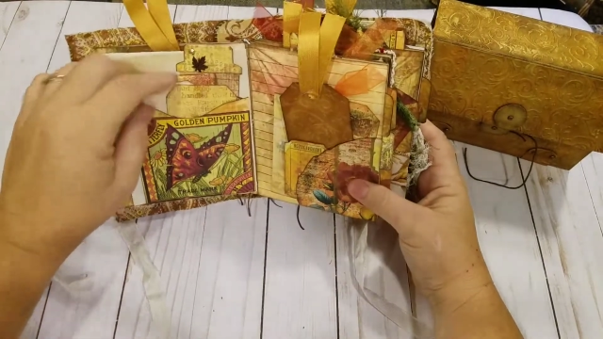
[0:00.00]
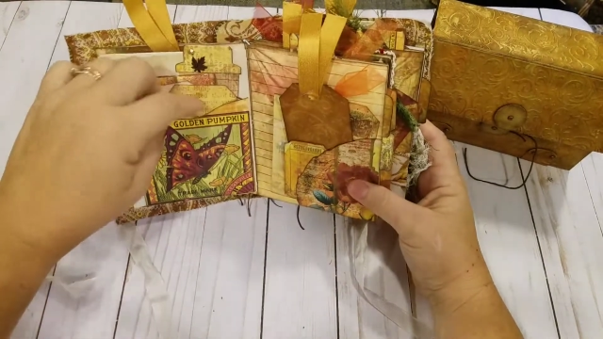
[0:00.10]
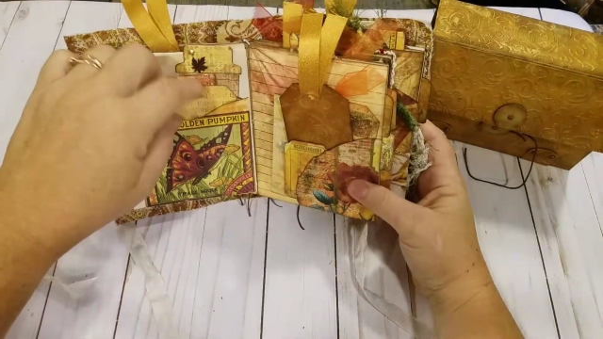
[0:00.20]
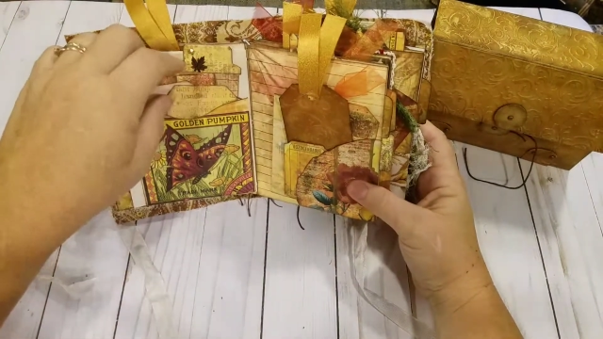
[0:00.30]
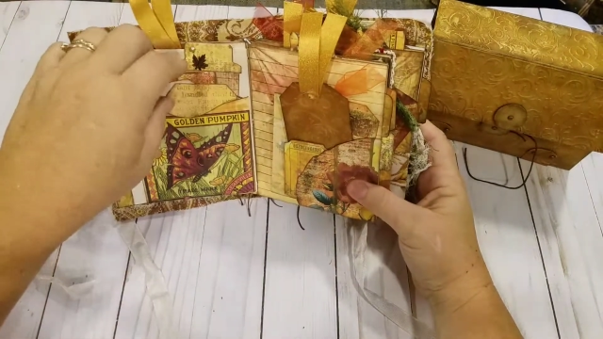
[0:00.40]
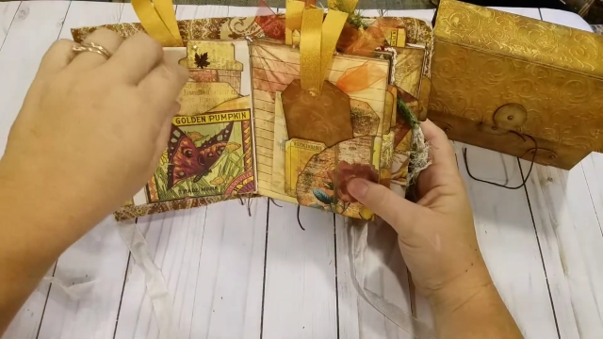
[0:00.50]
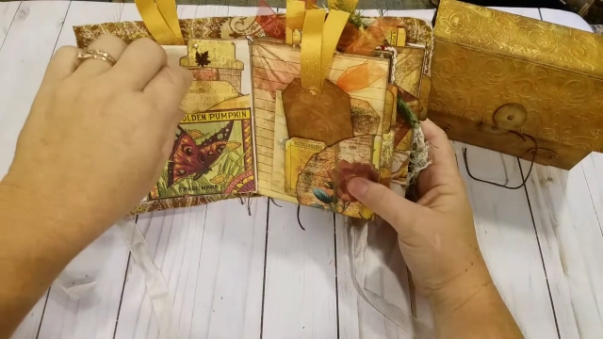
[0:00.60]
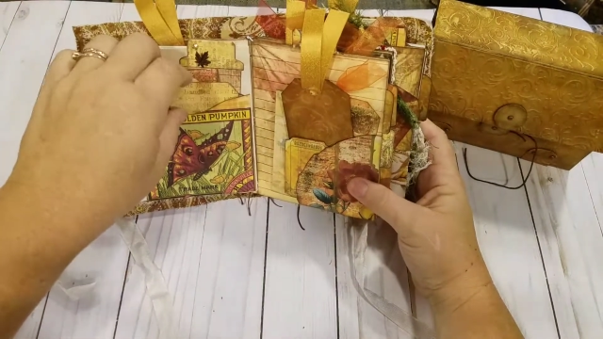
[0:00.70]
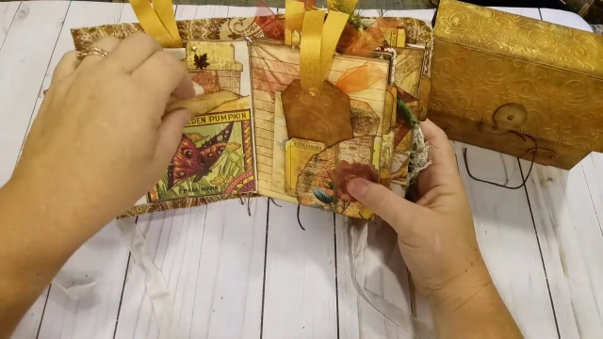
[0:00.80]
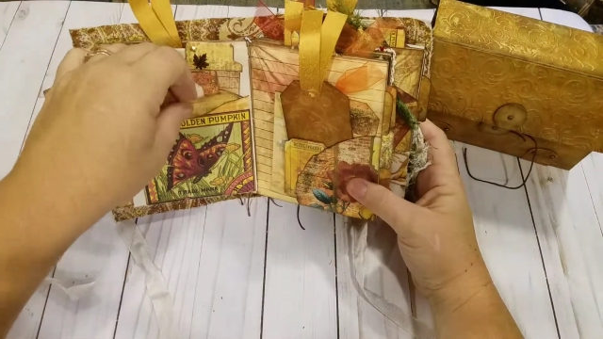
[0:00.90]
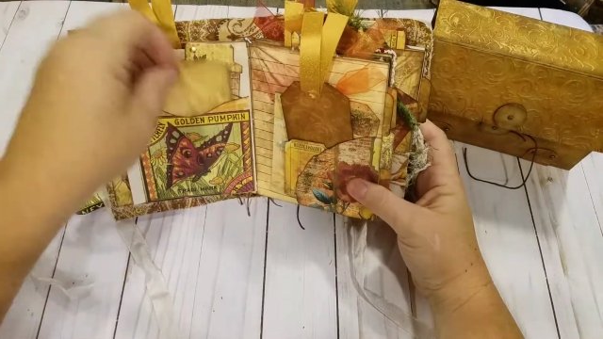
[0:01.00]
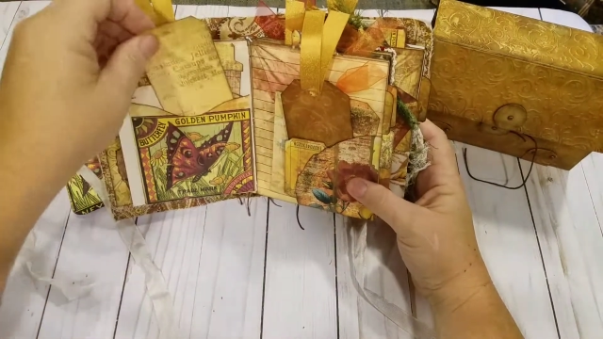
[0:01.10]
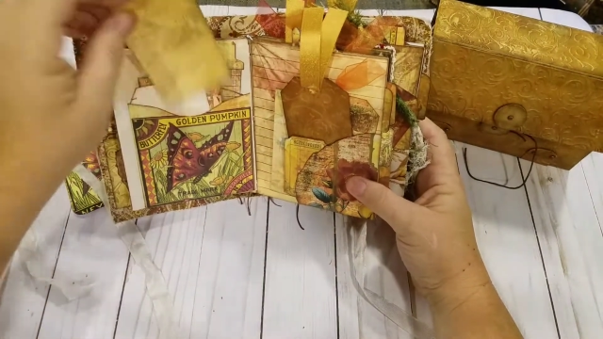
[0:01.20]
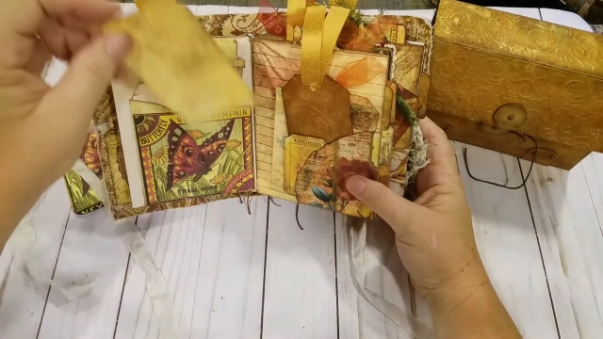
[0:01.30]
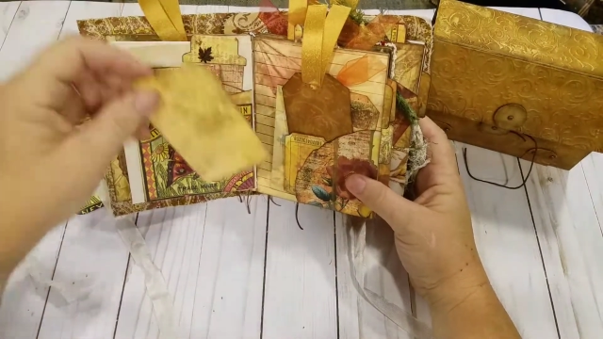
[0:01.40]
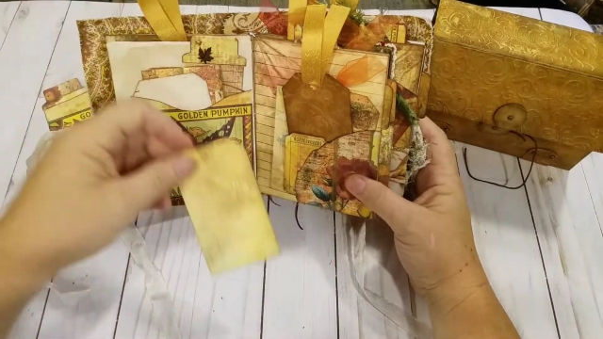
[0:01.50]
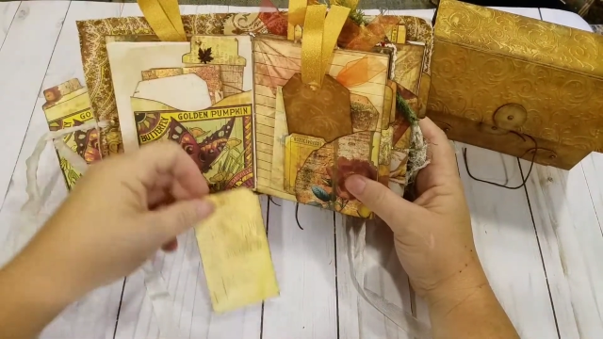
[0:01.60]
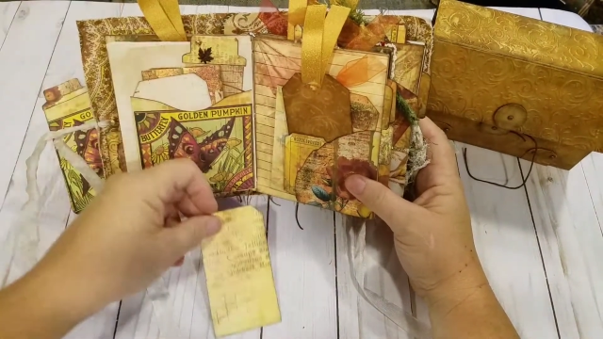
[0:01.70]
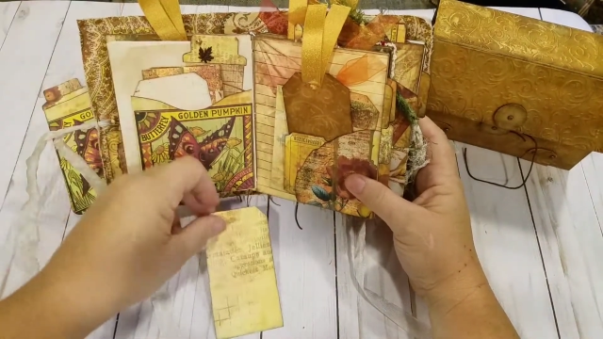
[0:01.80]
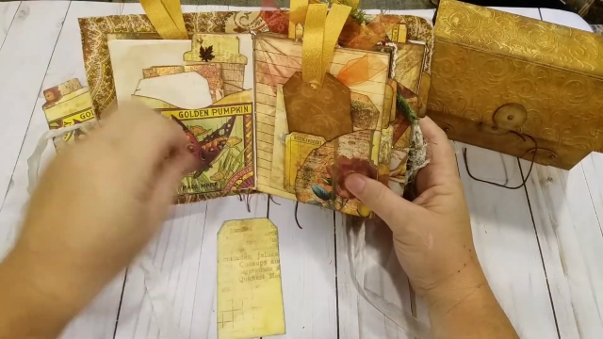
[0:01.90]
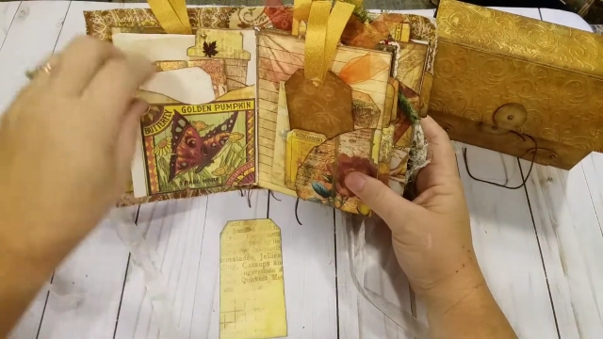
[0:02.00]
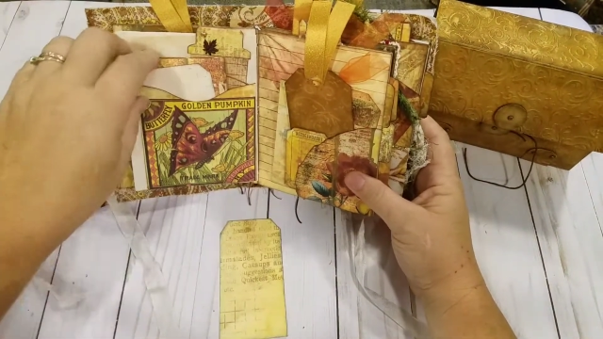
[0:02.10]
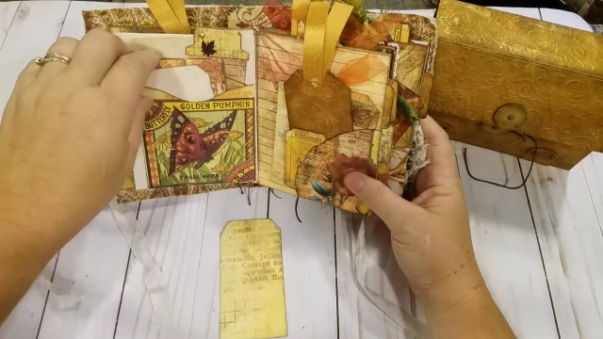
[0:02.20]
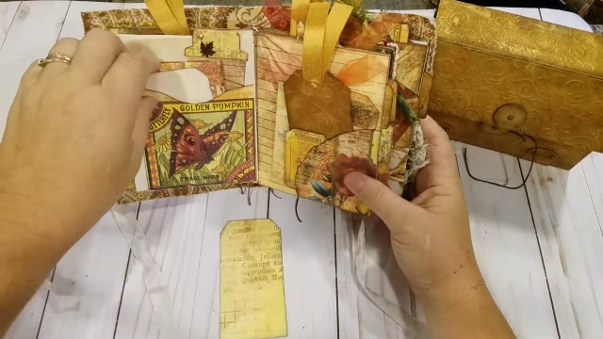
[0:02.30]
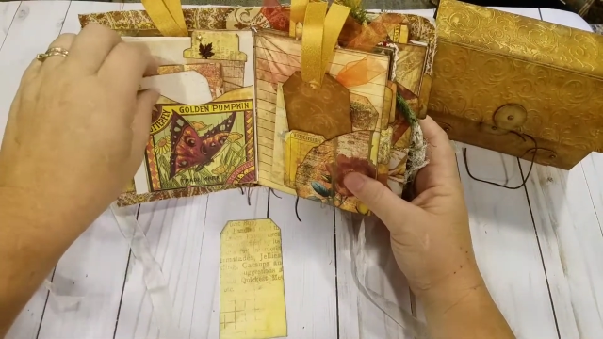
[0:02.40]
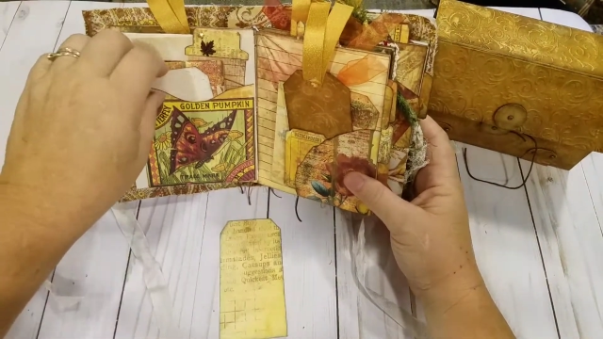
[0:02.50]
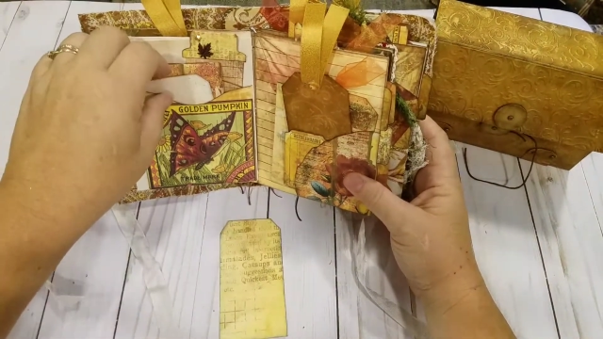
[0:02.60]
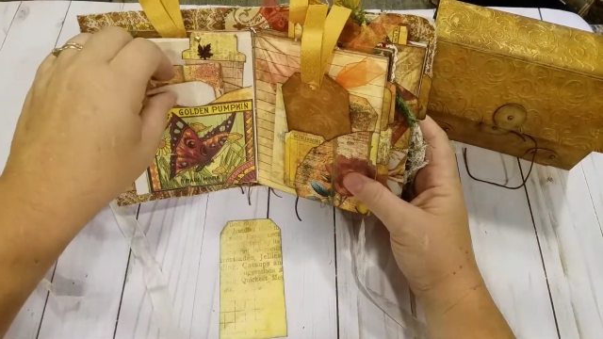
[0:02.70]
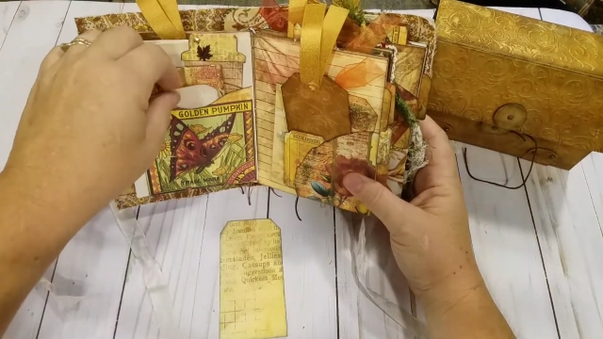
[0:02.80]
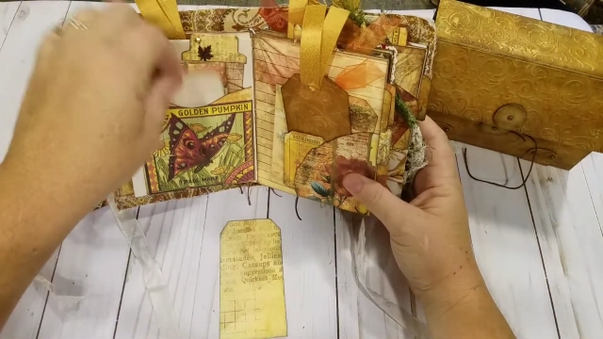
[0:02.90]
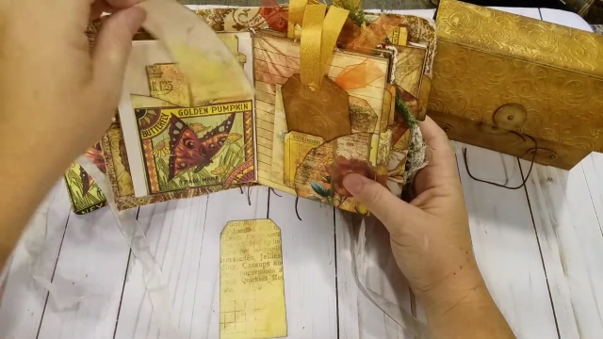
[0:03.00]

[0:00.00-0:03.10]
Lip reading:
No face is visible, so there are no lips to read.